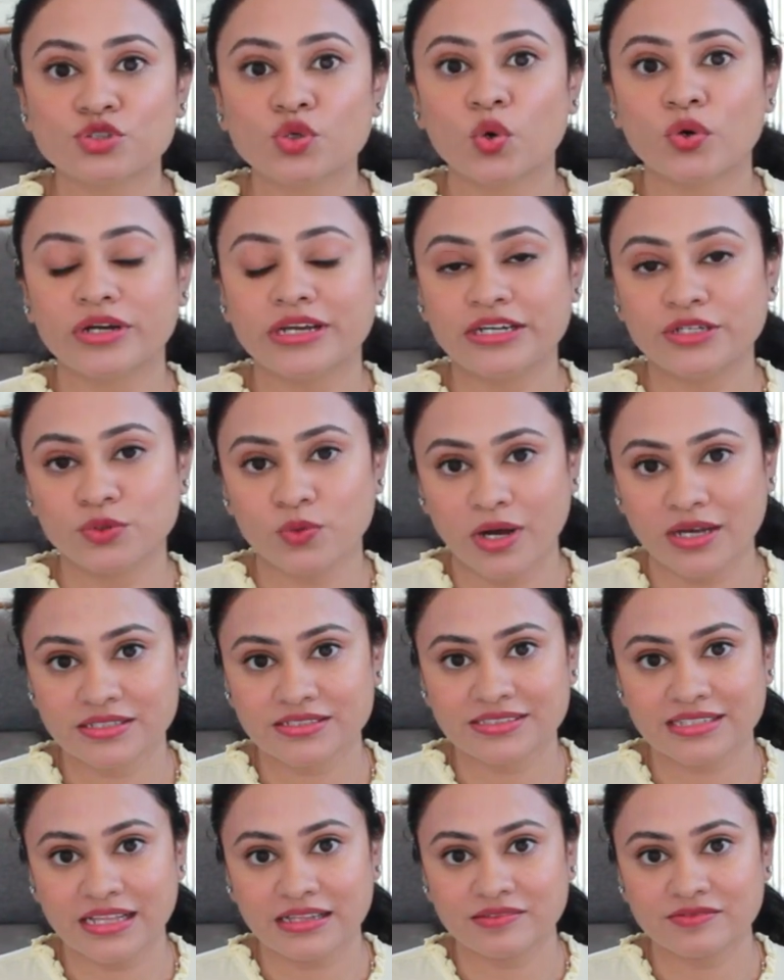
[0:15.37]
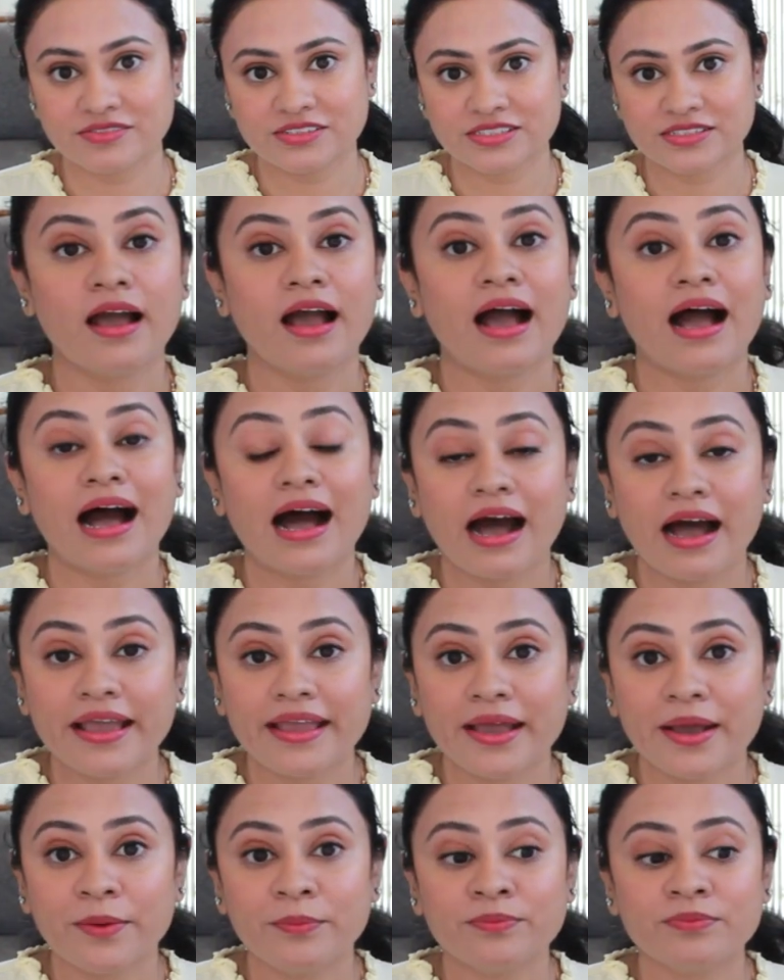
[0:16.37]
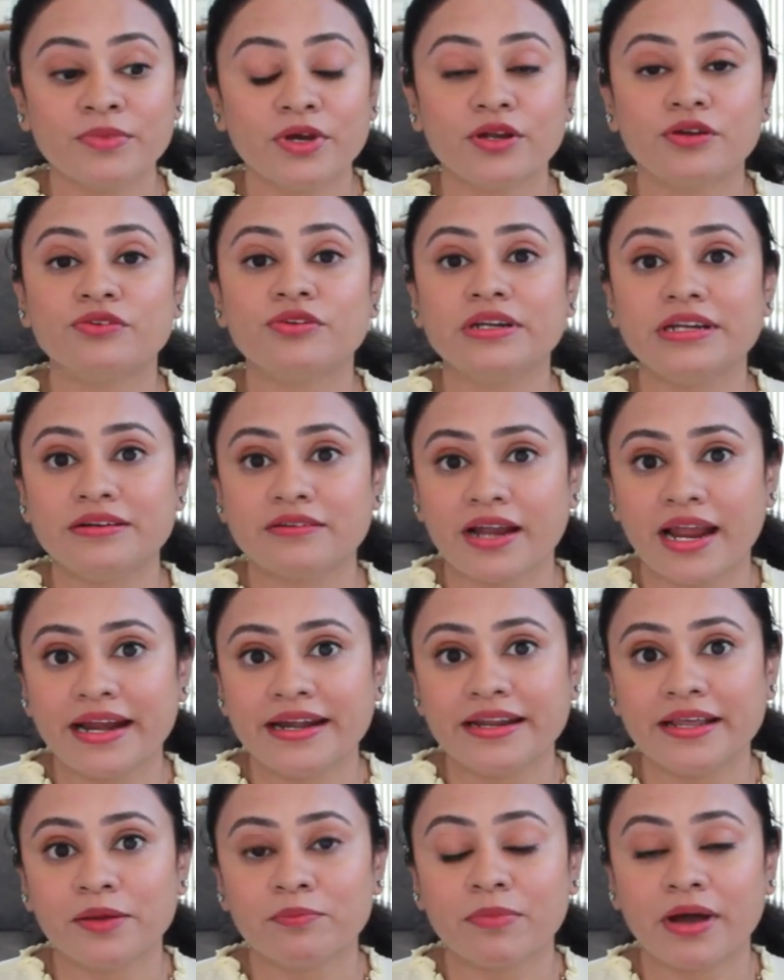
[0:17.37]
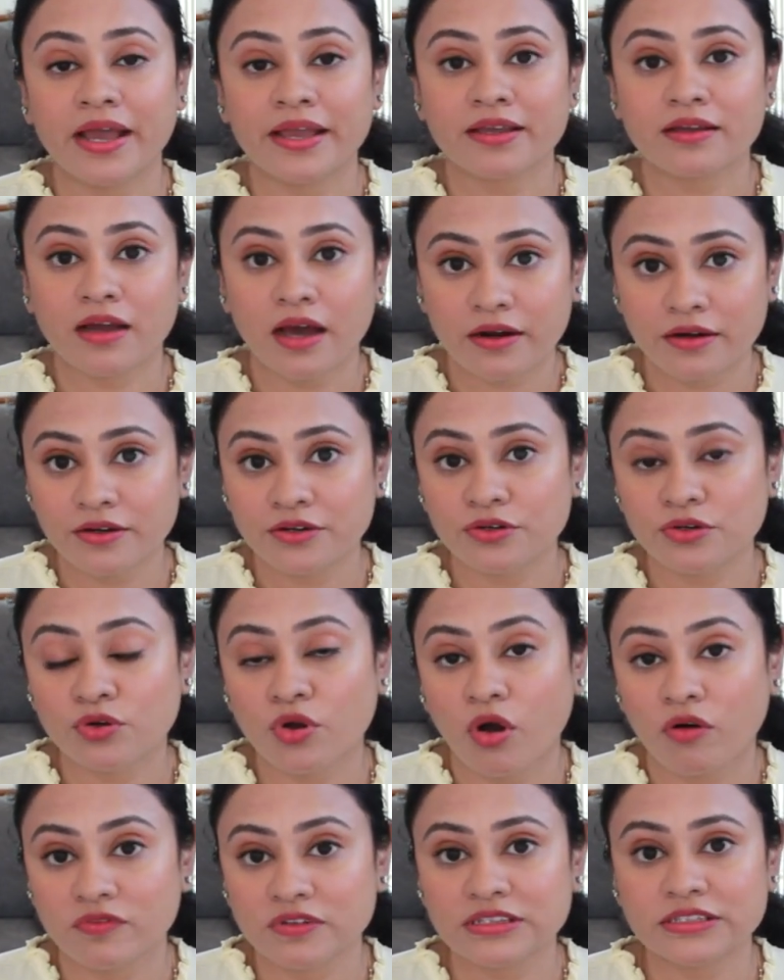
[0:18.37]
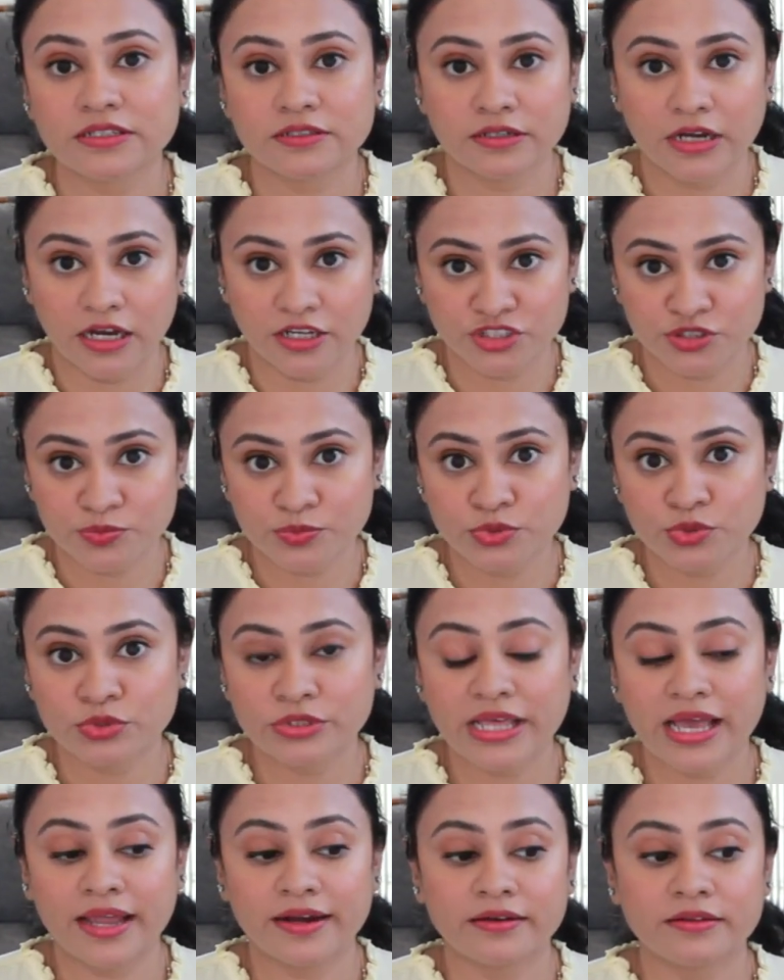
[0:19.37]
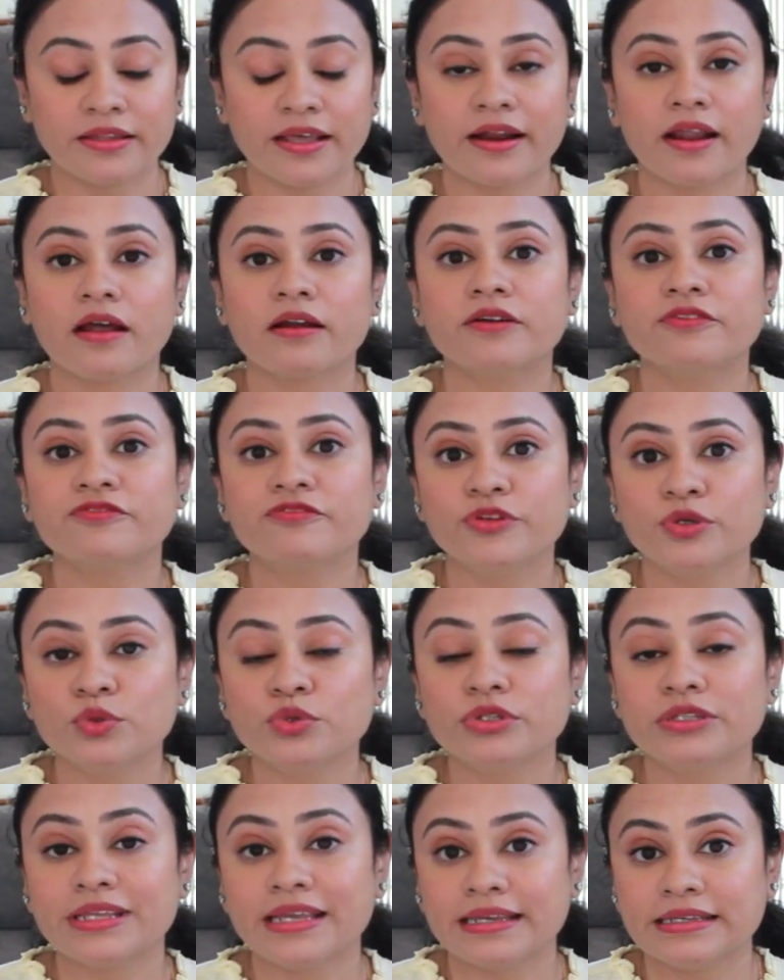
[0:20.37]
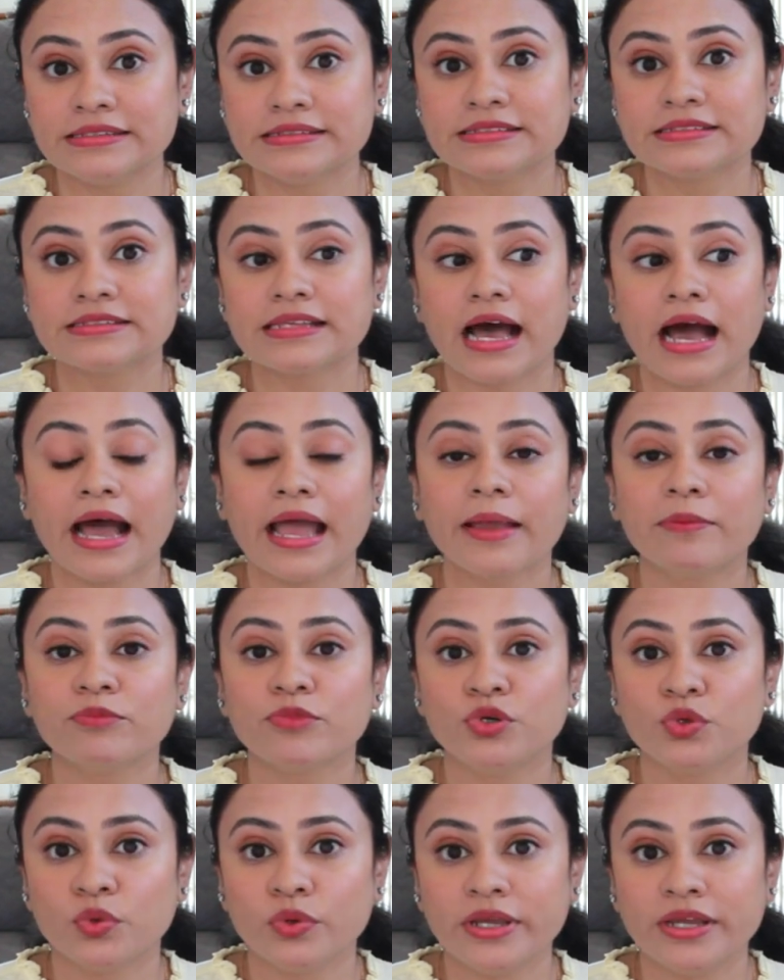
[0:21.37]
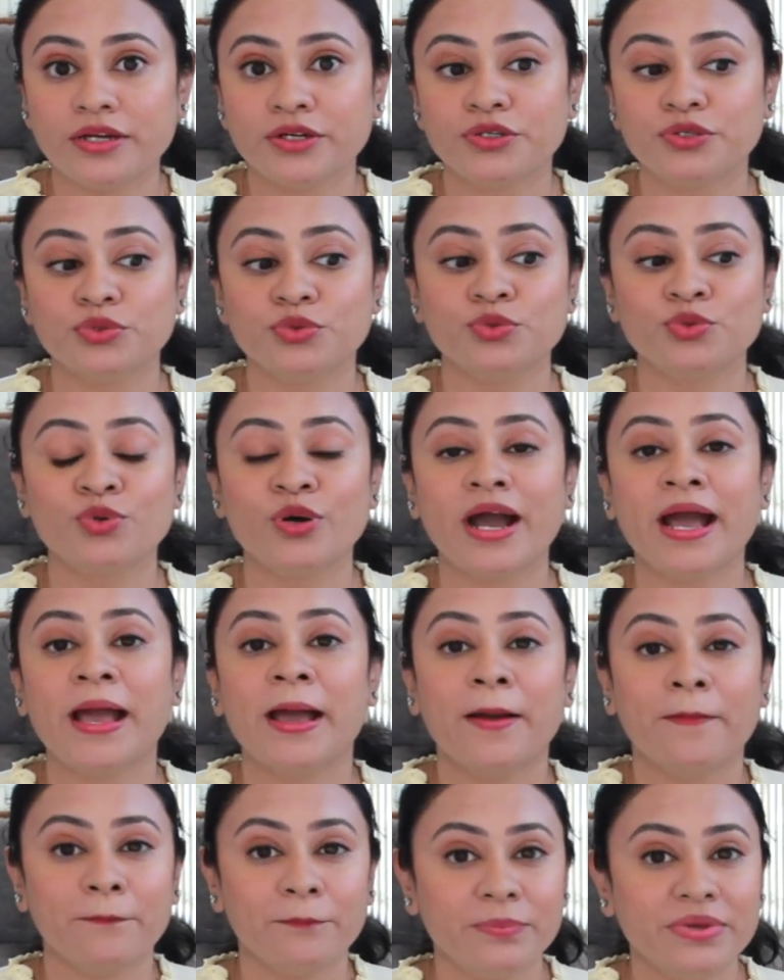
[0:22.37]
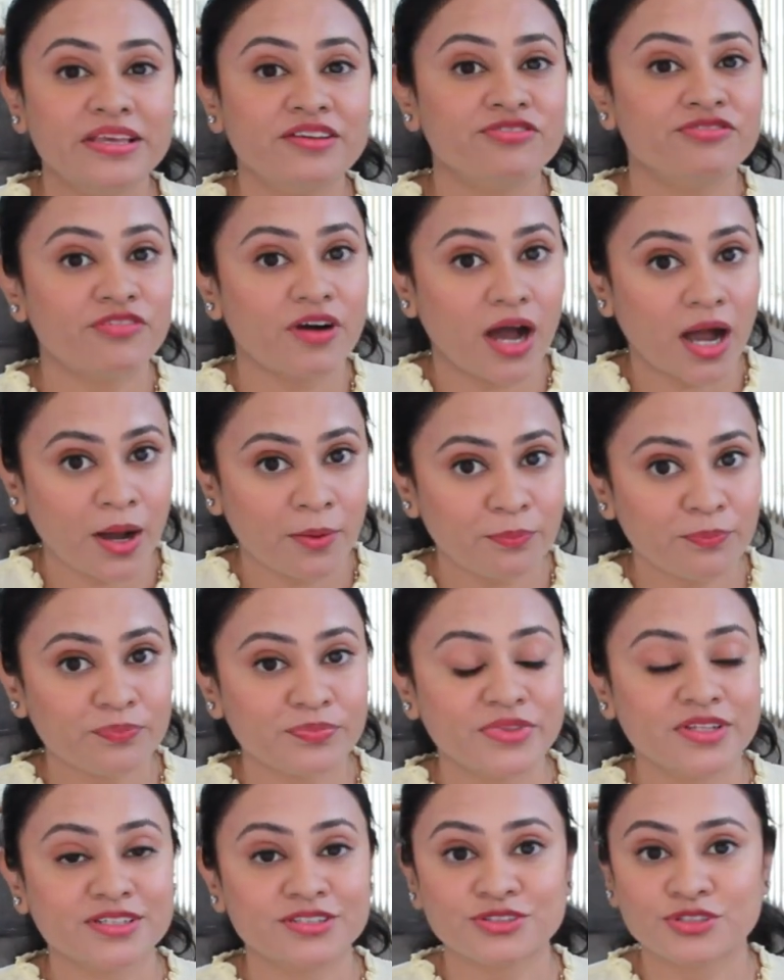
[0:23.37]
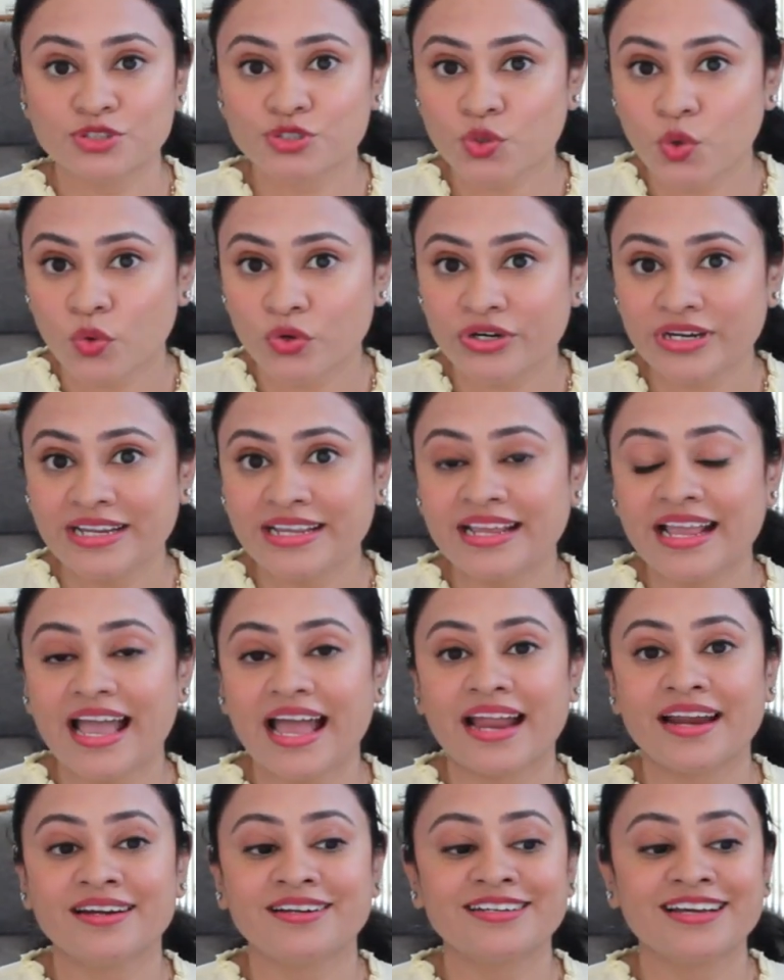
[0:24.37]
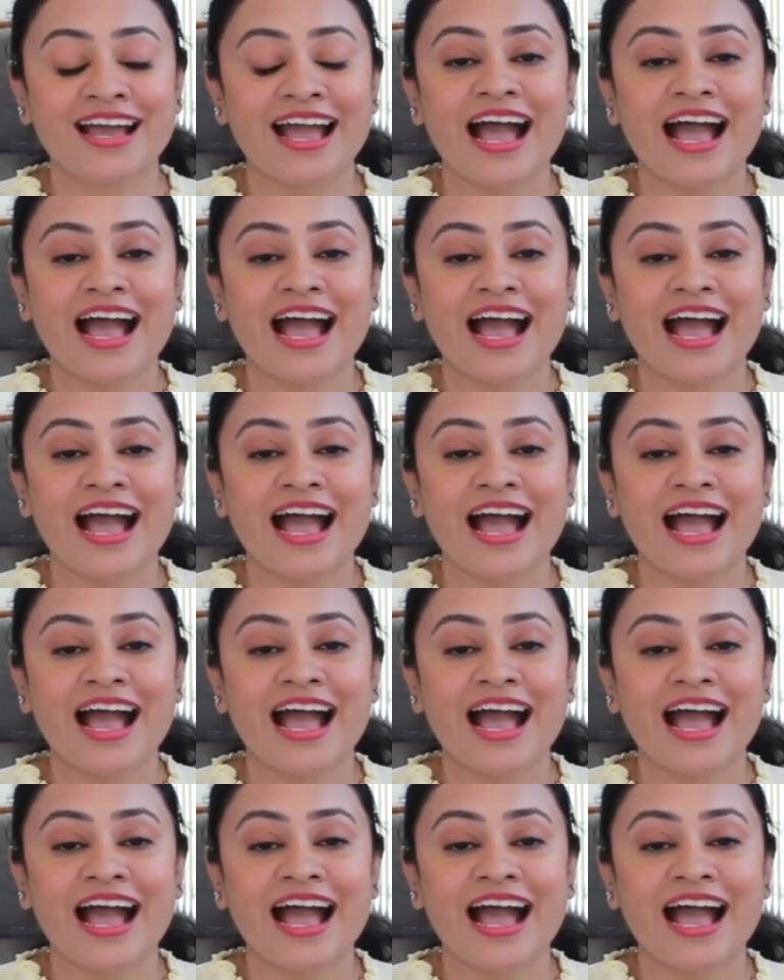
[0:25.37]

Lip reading: story to ourselves. I am rewriting my current novel, The Rajput, and there are a few things I am doing to beef up the story, and